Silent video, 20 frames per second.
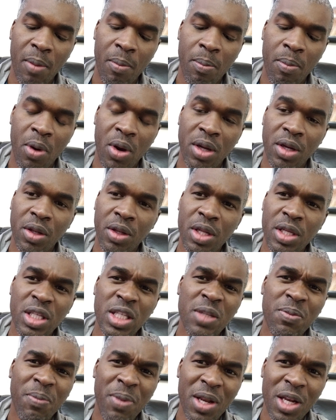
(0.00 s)
but the
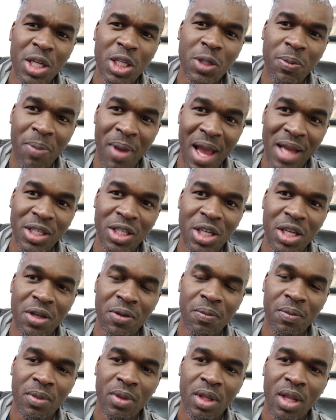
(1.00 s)
spinach patty,
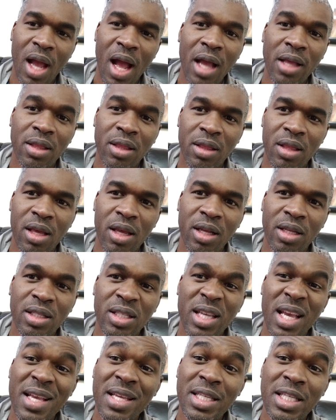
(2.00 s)
I think,
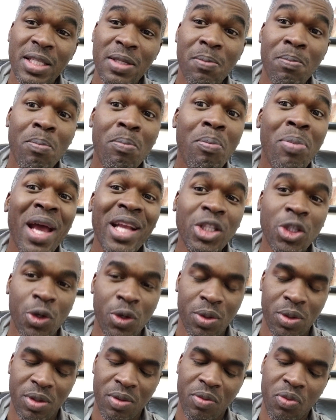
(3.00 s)
tastes
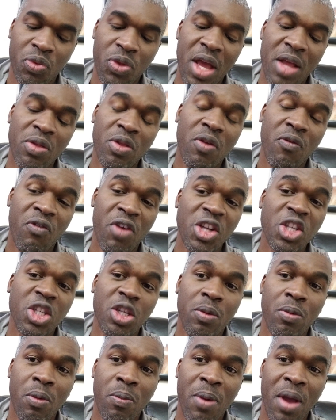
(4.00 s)
better than the
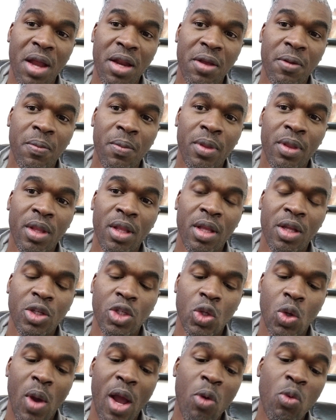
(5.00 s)
vegetable patty.
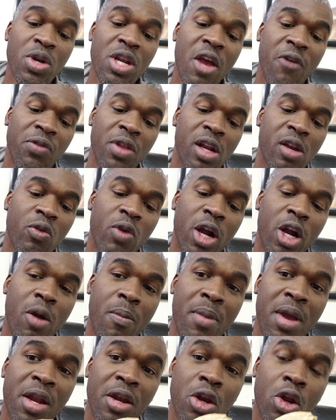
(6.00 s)
So I would definitely
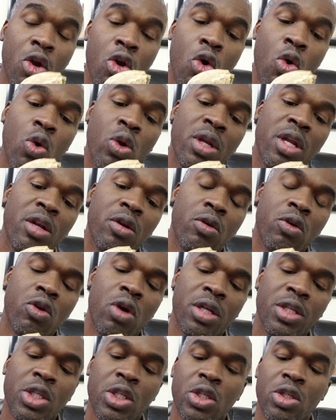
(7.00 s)
recommend the Golden
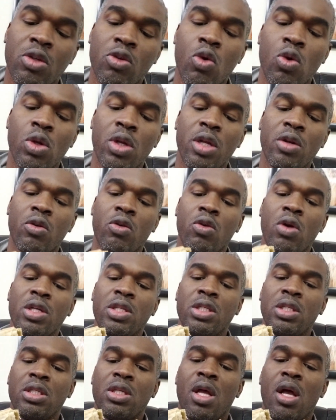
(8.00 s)
Krust, Golden
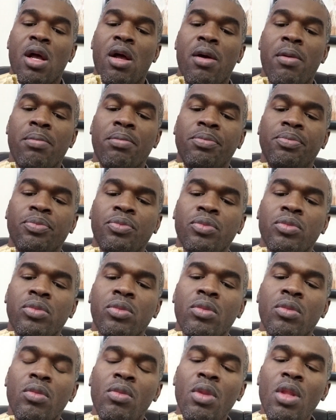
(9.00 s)
Krust um,
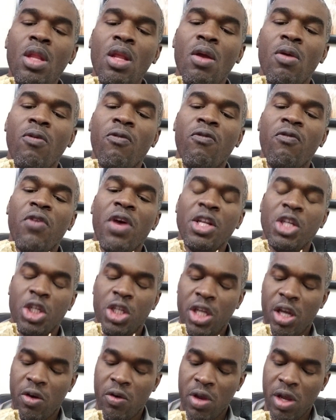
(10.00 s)

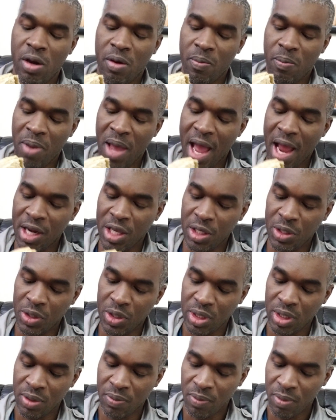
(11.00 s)
vegetarian
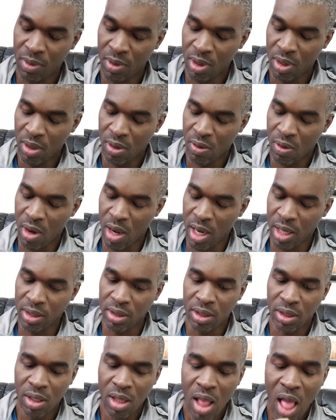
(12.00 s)
patties, right?